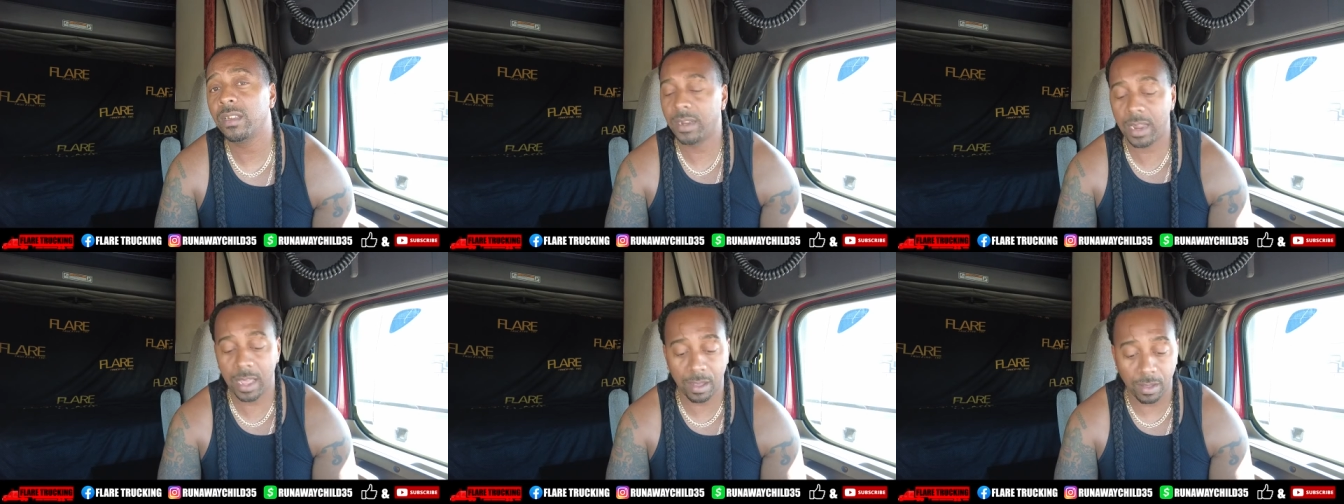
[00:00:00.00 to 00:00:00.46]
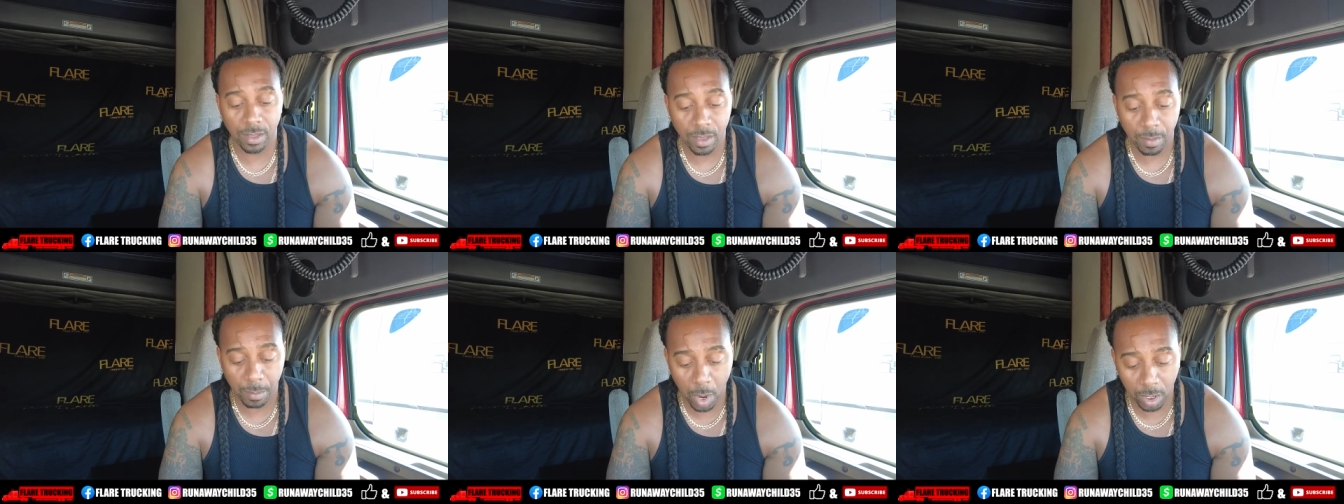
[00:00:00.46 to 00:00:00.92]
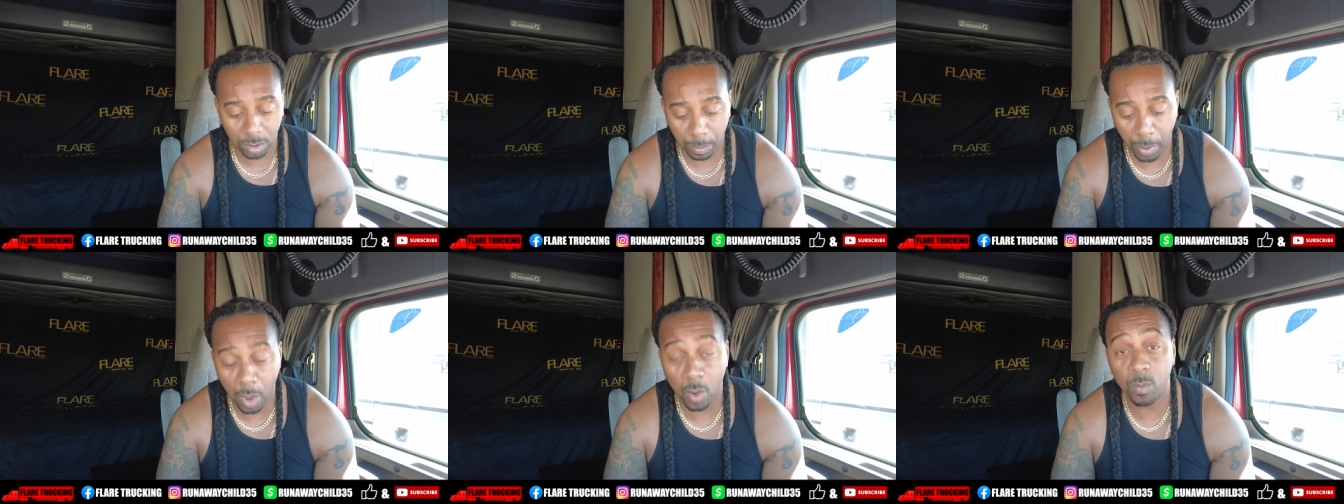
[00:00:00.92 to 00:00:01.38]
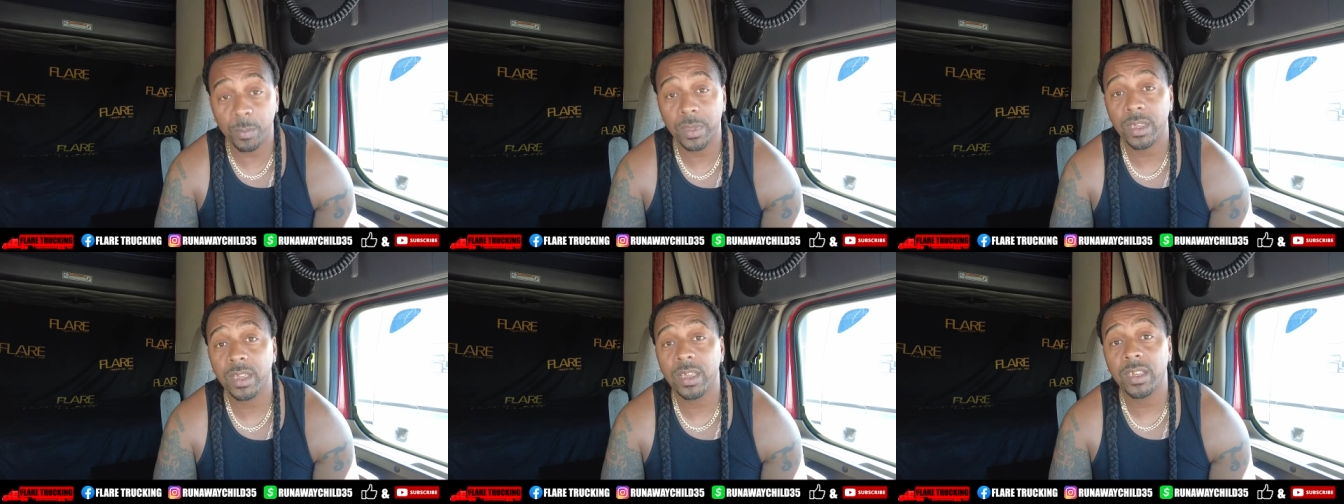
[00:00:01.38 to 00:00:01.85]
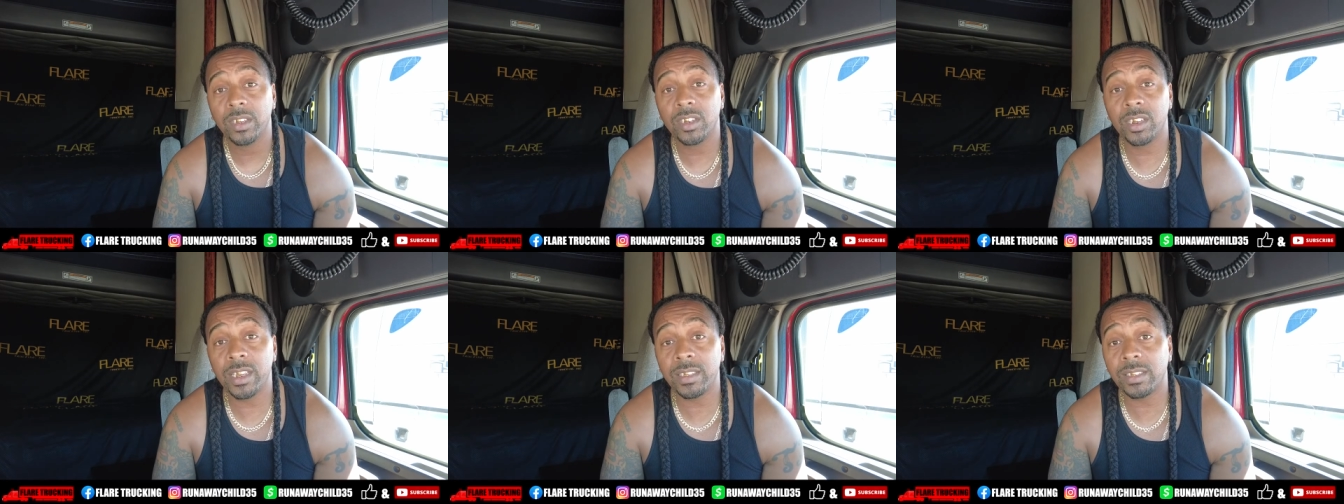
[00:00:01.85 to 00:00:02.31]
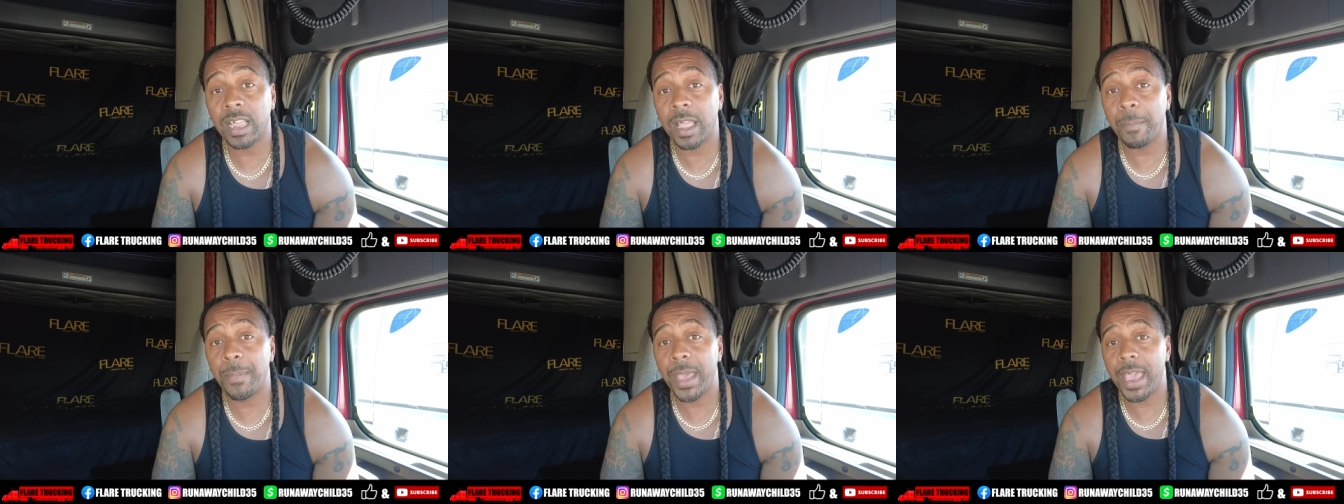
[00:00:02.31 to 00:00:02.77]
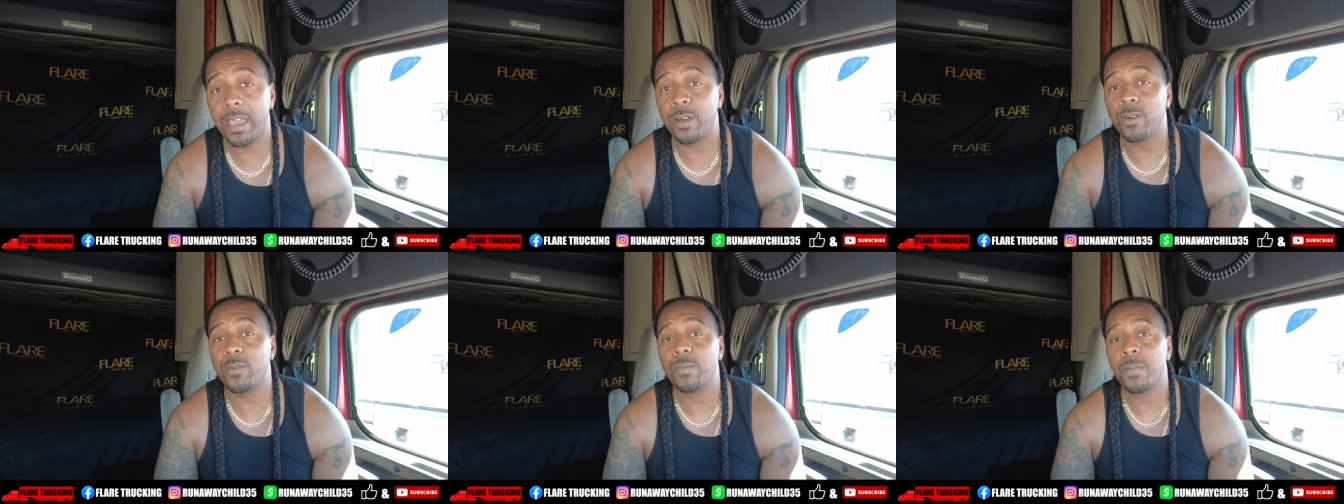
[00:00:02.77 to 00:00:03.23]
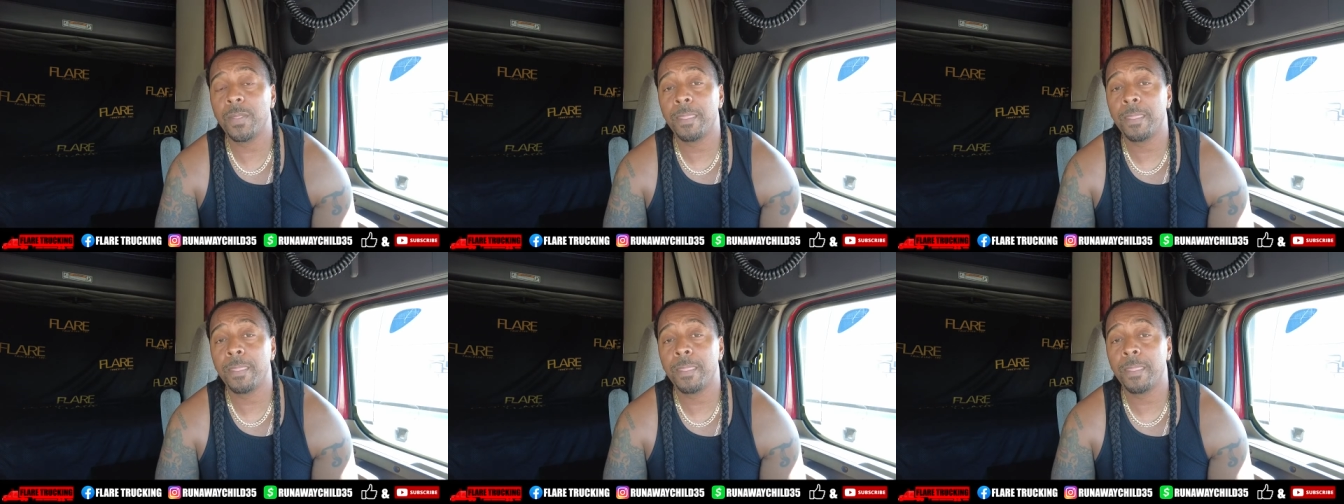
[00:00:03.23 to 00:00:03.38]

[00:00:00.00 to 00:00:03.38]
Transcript: Now, Martha Pope, she set bail